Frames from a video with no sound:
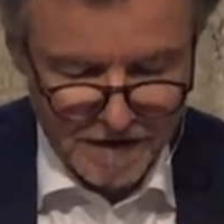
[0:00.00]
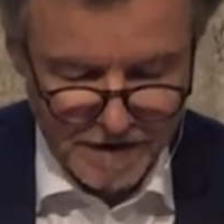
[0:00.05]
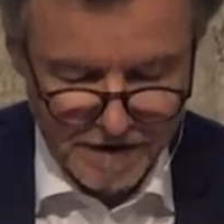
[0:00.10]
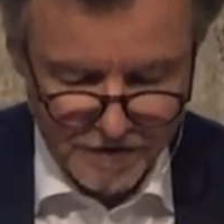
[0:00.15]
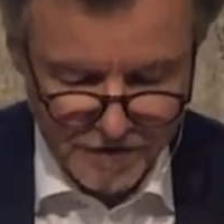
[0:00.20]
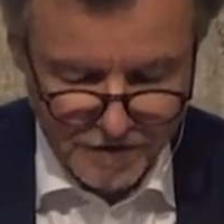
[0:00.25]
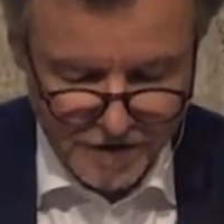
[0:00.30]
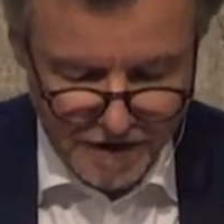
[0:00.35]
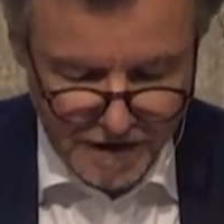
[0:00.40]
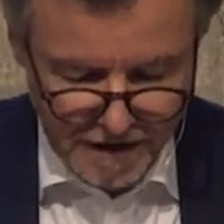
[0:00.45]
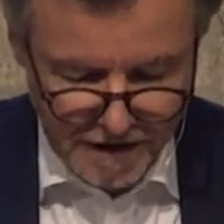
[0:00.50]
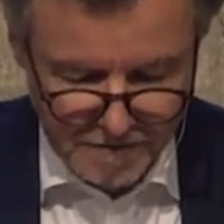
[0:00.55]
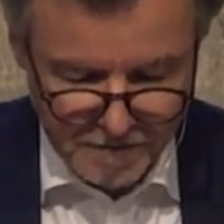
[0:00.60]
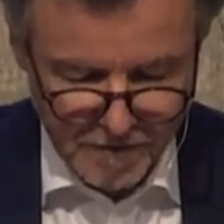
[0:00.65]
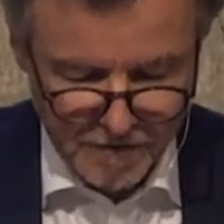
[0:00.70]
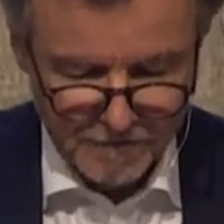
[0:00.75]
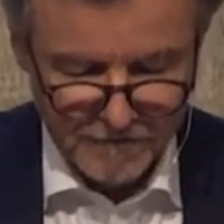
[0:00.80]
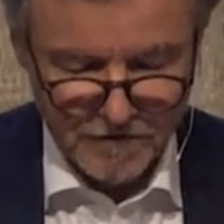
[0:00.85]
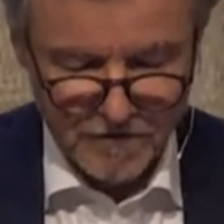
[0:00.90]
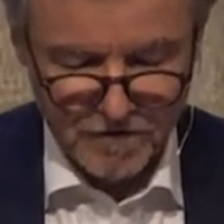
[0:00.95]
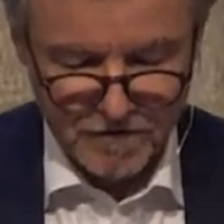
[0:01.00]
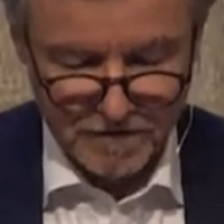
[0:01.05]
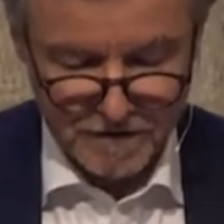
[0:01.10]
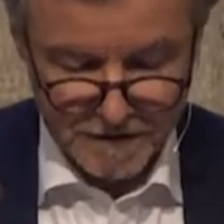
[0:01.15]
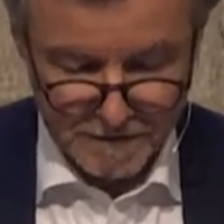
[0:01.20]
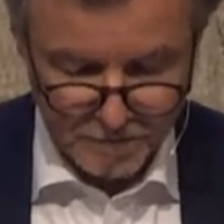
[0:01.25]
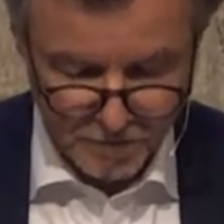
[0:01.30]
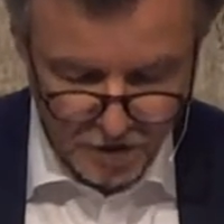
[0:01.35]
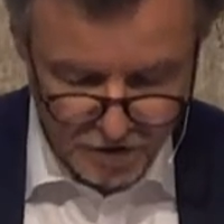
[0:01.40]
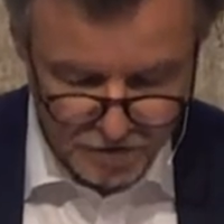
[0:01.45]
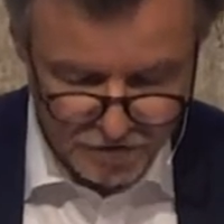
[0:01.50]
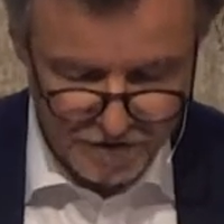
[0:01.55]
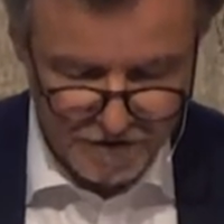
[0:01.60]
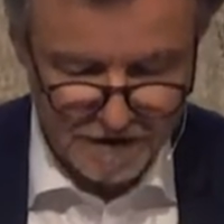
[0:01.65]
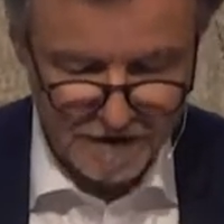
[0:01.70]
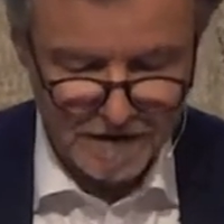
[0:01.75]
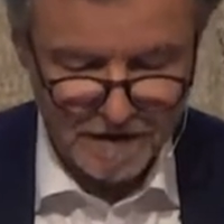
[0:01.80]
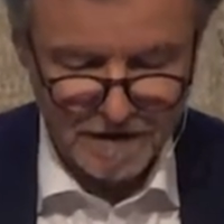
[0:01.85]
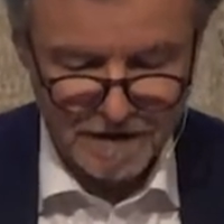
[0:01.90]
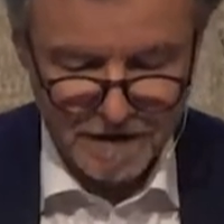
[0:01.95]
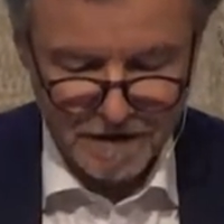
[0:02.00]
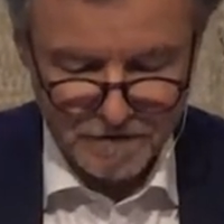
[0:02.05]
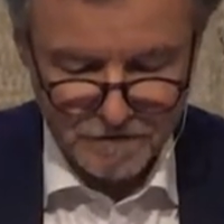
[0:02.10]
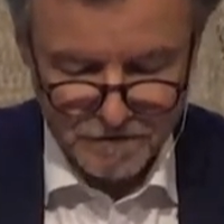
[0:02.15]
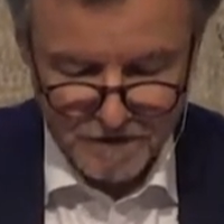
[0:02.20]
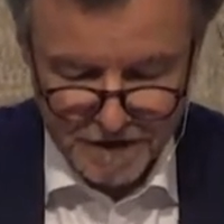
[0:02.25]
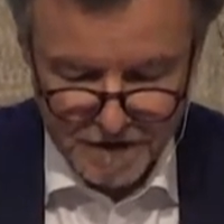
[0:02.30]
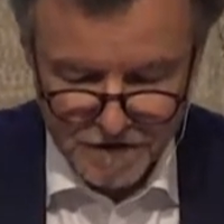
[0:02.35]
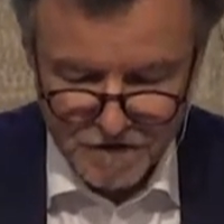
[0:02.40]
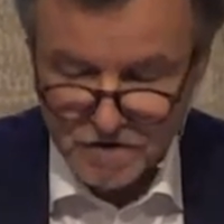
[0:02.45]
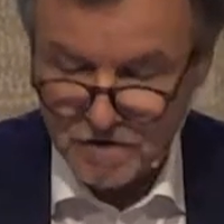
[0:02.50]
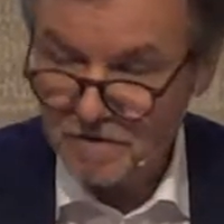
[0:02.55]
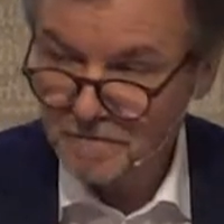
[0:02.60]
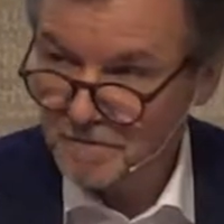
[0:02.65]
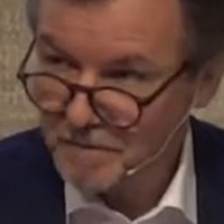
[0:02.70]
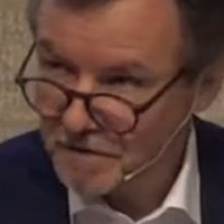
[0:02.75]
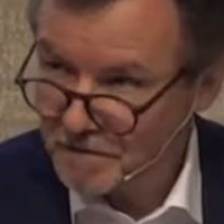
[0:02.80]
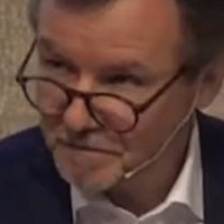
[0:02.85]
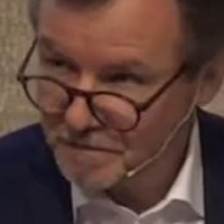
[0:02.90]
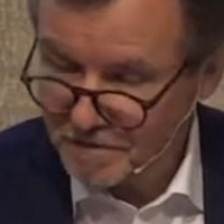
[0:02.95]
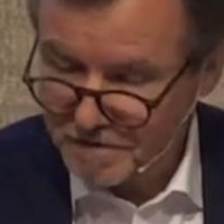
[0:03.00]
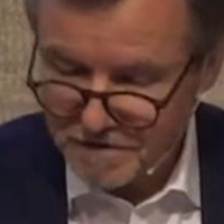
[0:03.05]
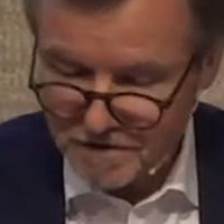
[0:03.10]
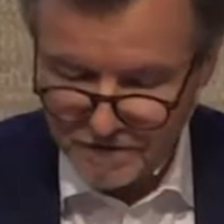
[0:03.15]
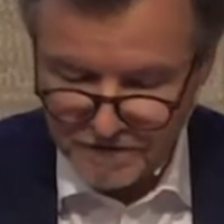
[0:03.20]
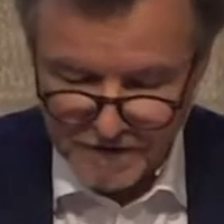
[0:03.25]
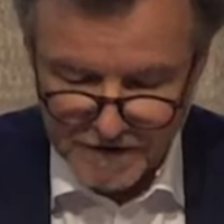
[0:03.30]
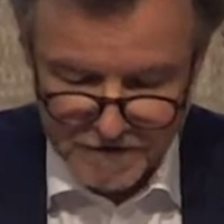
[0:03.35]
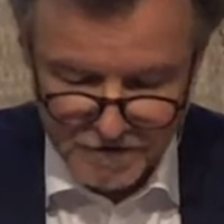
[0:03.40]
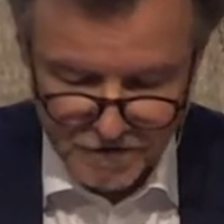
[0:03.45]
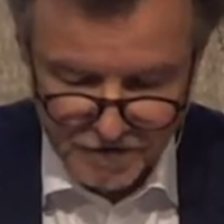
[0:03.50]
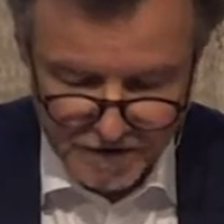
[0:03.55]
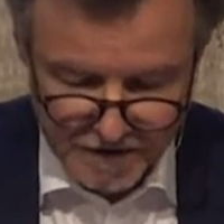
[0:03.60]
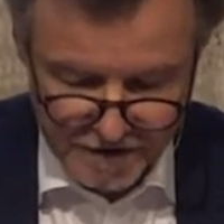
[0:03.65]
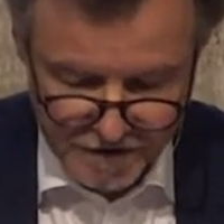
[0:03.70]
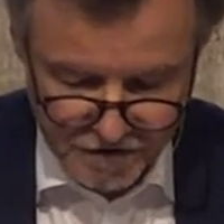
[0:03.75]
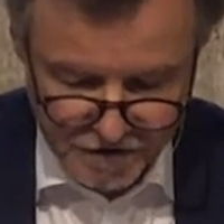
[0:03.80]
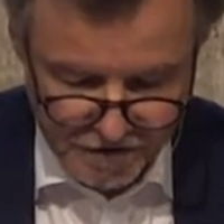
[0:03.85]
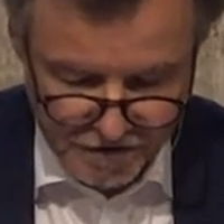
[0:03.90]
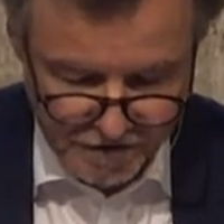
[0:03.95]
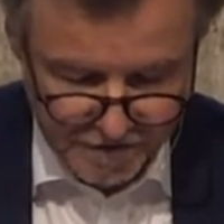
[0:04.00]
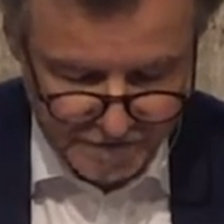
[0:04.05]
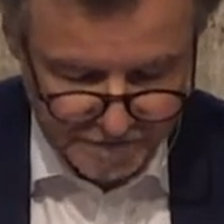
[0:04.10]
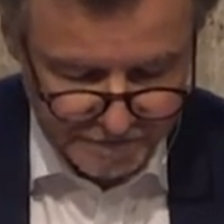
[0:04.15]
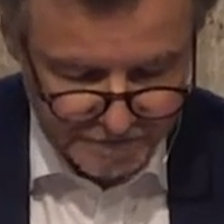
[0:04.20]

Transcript: in the name of the democratic and educational purpose of his donation.